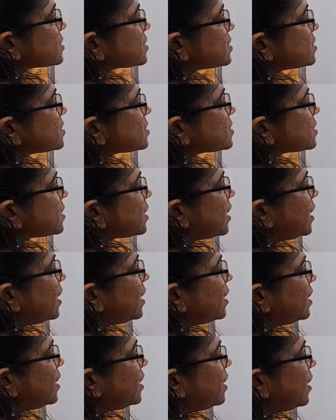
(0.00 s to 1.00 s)
is
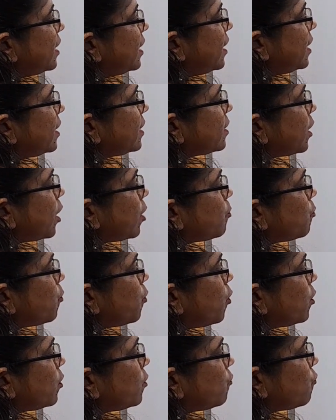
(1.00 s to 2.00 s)
88
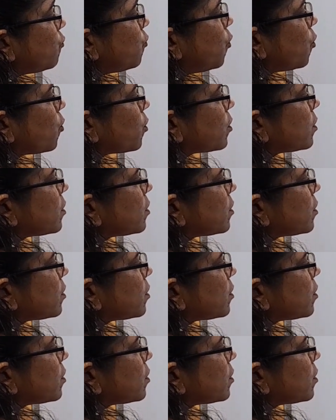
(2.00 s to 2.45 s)
upon 4.